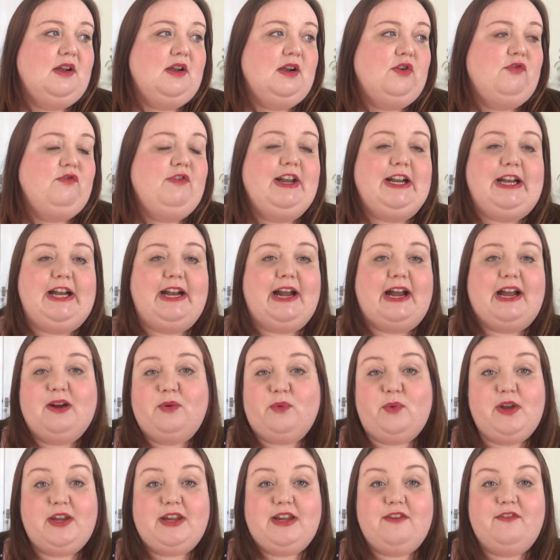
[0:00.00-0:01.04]
really like
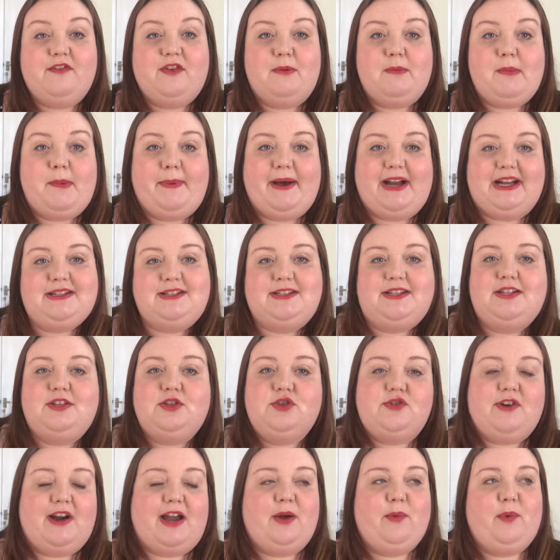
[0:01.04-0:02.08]
working from a pattern,
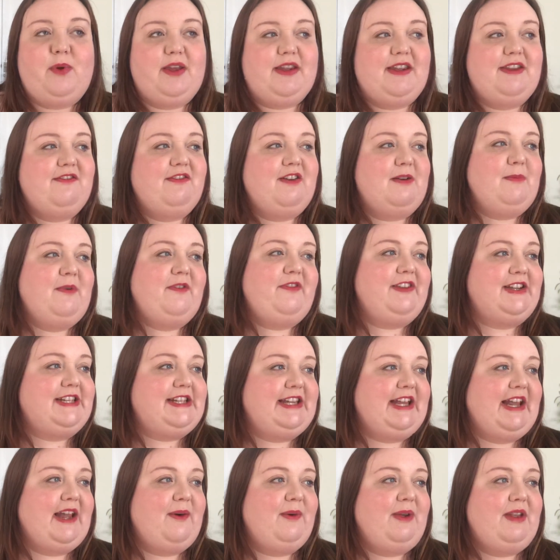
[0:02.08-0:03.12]
try working from a
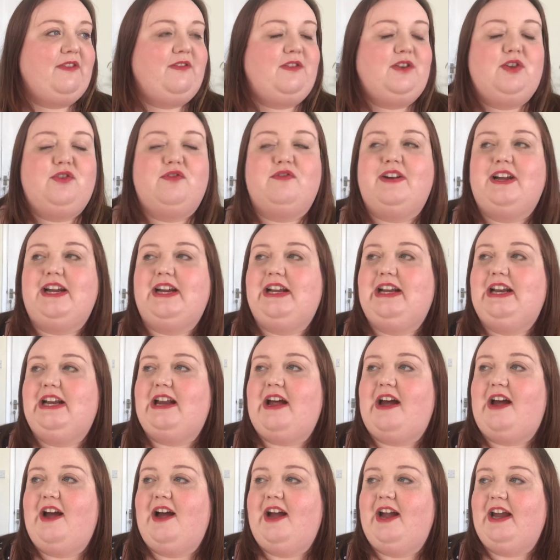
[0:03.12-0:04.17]
video. If you really
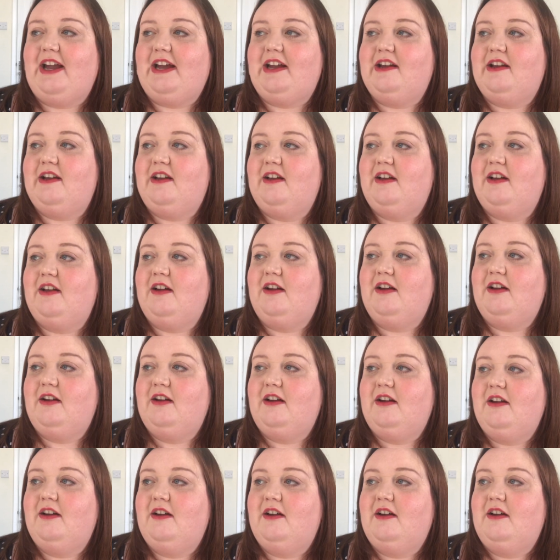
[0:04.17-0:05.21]
like
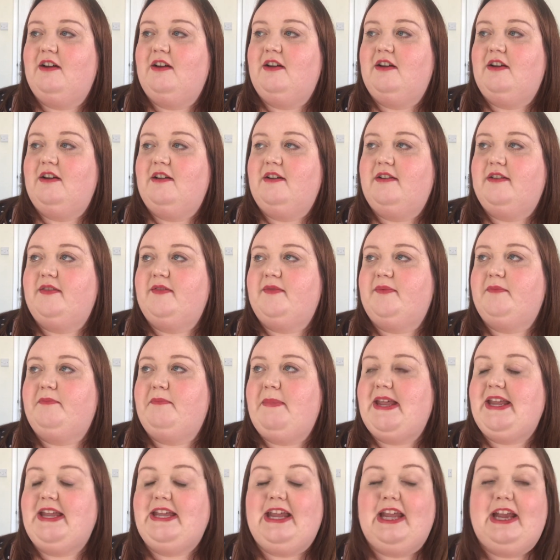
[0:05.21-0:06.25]

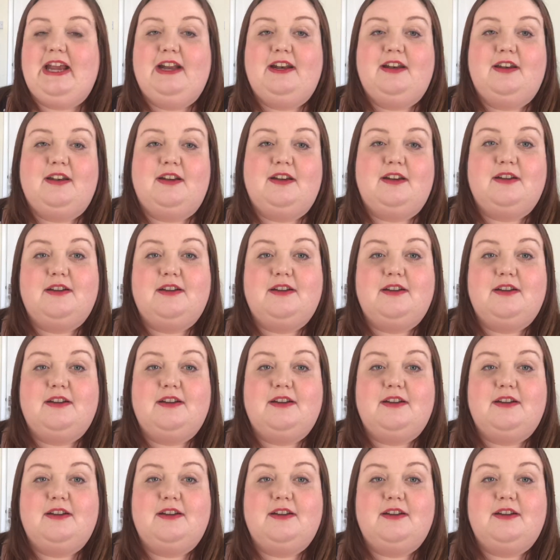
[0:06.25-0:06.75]
making